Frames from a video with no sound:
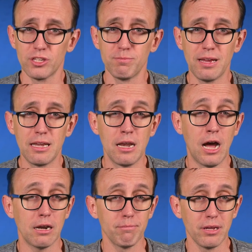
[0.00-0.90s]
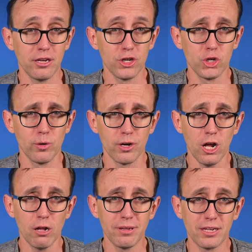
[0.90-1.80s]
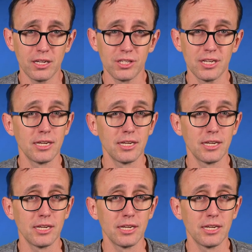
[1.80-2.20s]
this may not be an issue at all because